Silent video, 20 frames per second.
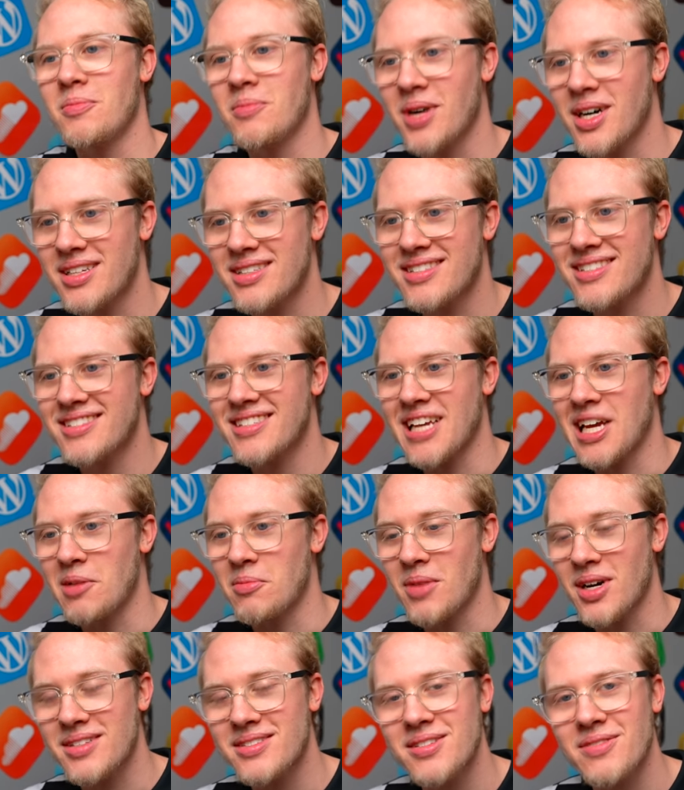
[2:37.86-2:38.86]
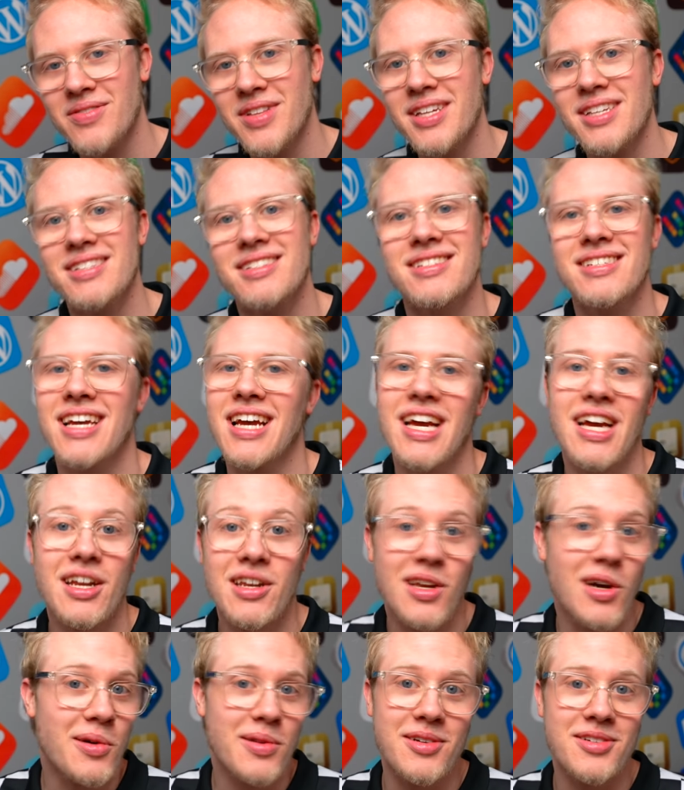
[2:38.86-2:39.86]
months and months of this,
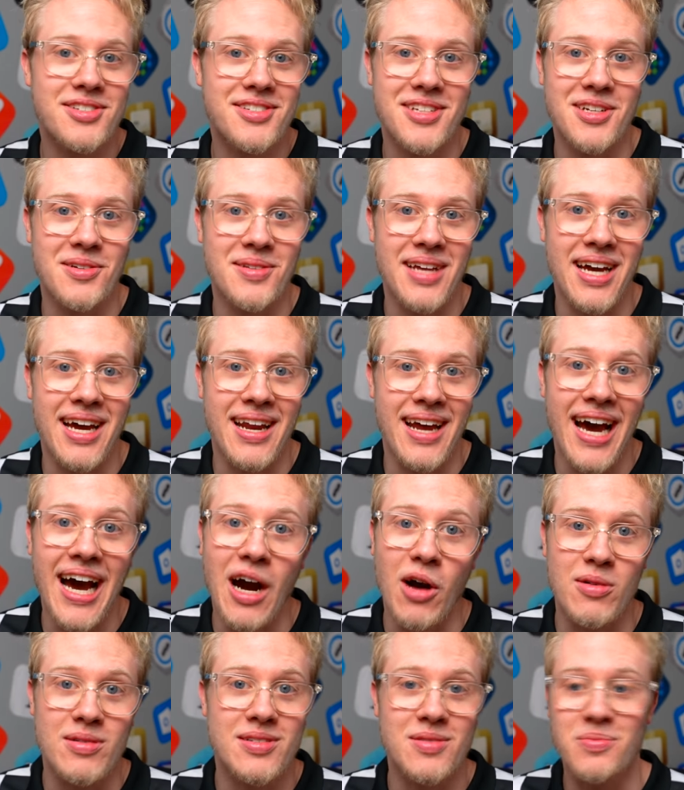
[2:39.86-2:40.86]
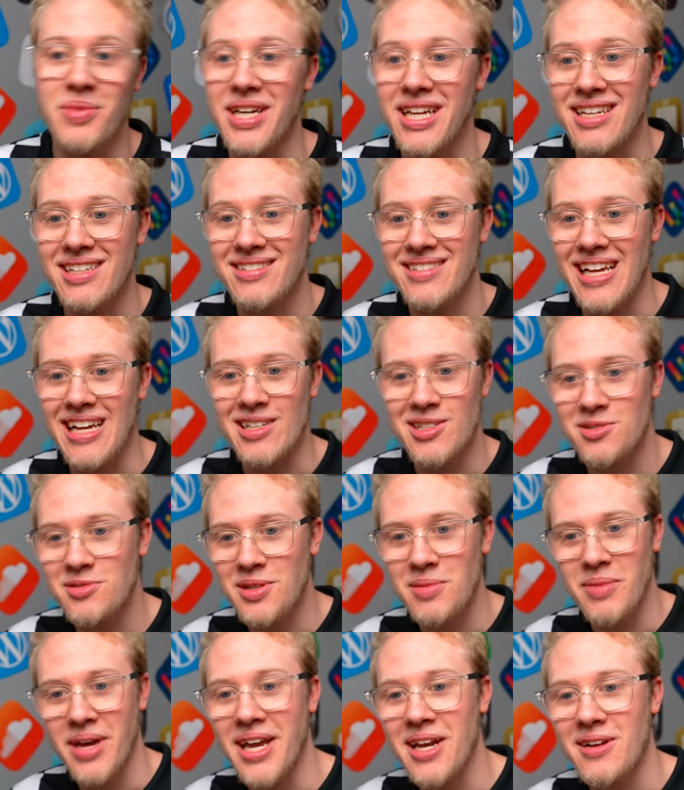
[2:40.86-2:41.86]
no, they're still not out, but accessory
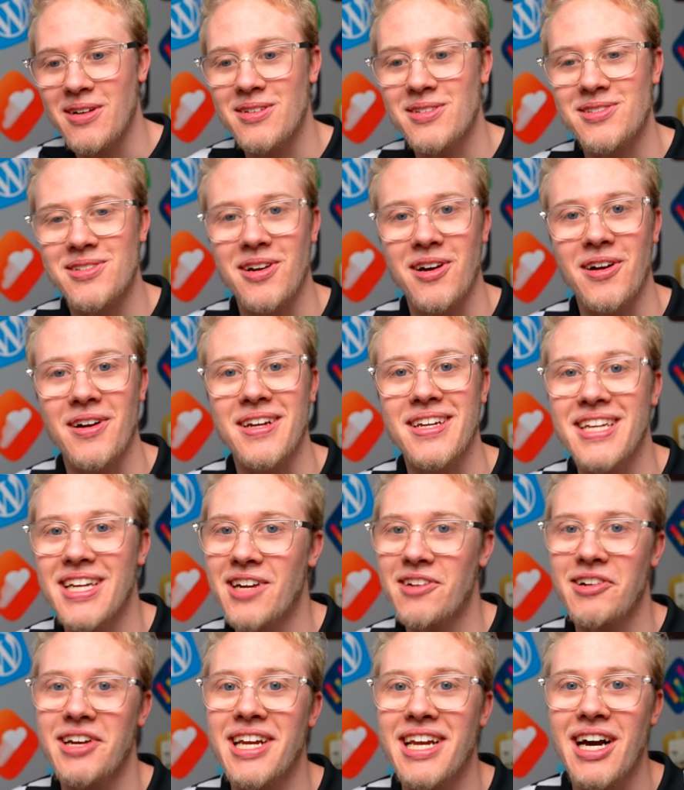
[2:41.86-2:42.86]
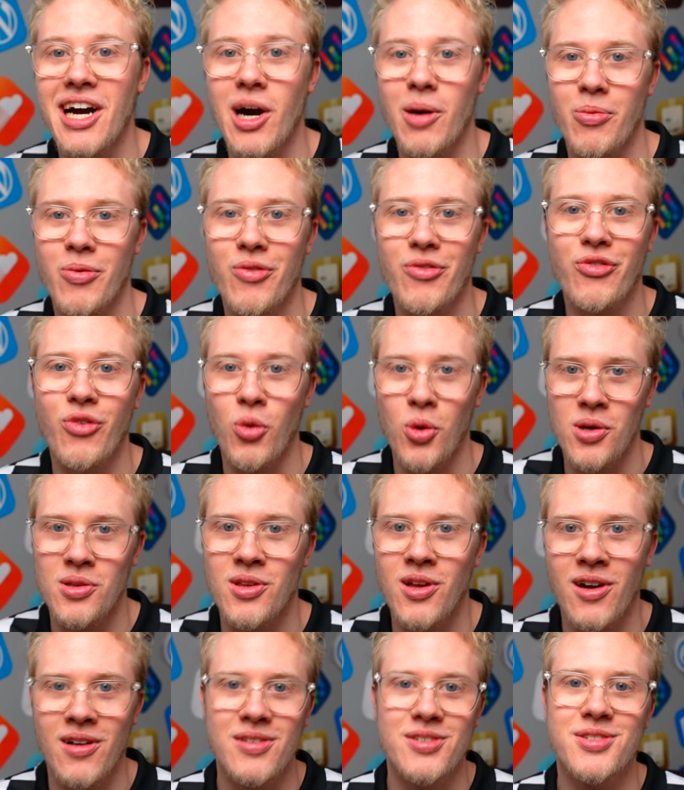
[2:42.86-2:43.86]
makers are gearing up for a
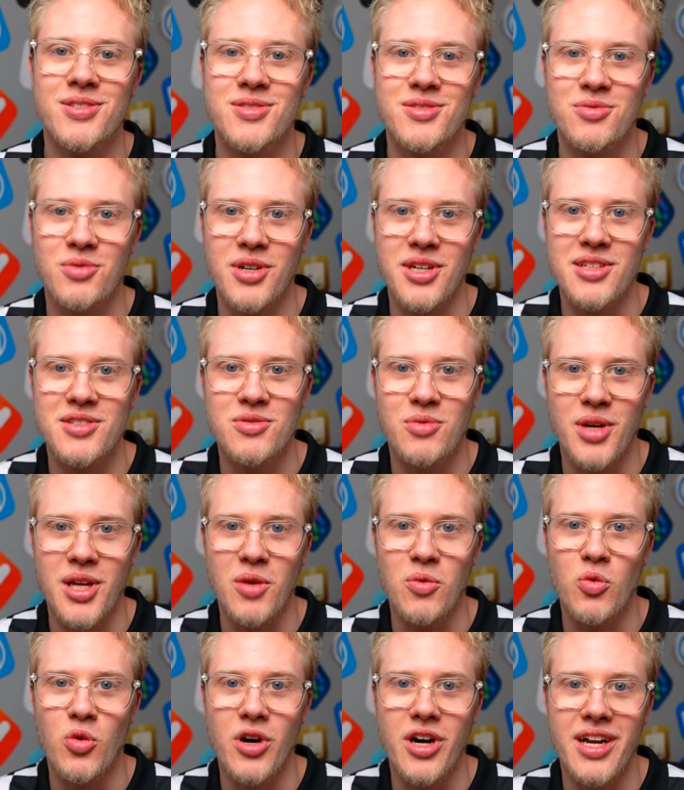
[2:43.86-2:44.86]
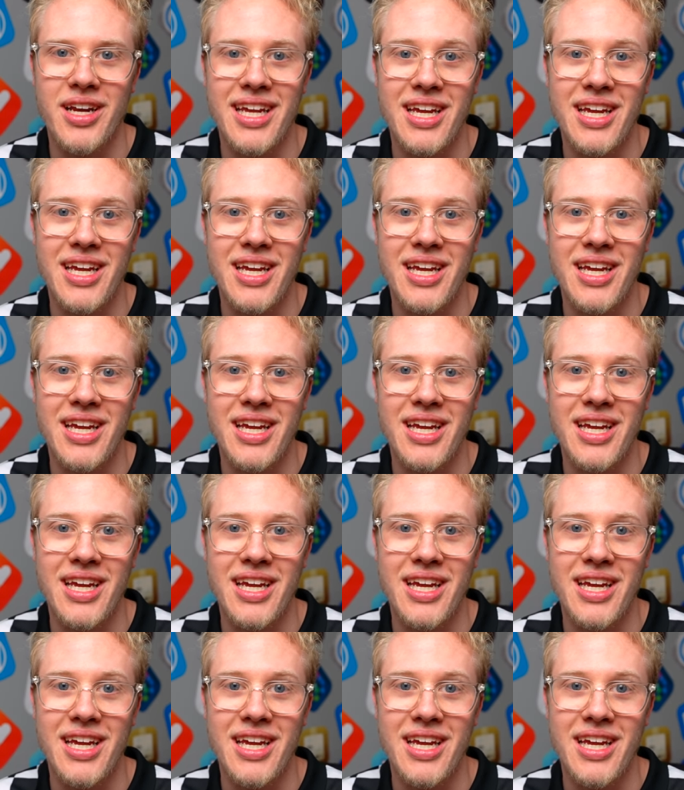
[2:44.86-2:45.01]
launch in 2021.